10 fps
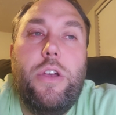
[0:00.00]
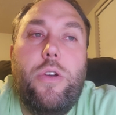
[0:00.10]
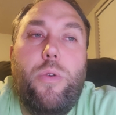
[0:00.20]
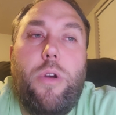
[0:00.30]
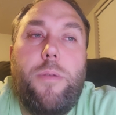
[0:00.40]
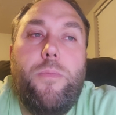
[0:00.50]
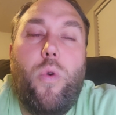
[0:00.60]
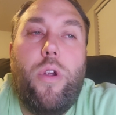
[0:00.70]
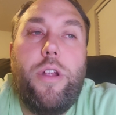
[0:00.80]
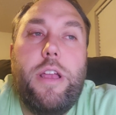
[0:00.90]
who are
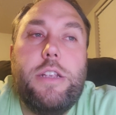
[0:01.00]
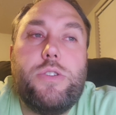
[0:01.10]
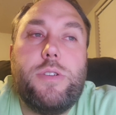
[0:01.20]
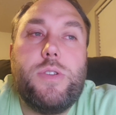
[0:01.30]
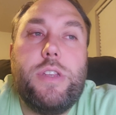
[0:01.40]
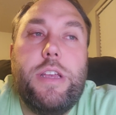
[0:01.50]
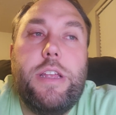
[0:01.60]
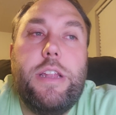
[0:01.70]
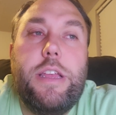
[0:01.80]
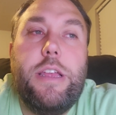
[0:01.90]
more
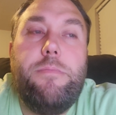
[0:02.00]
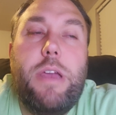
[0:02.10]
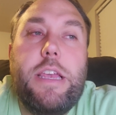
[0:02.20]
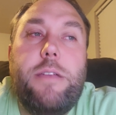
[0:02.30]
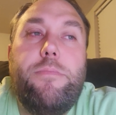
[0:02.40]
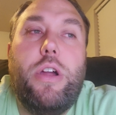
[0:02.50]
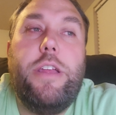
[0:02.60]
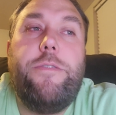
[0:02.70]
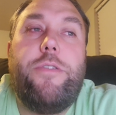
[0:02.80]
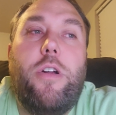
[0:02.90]
interested in making
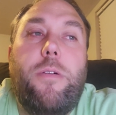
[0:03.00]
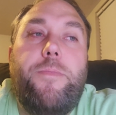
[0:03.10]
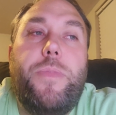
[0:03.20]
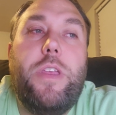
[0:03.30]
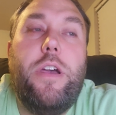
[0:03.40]
money from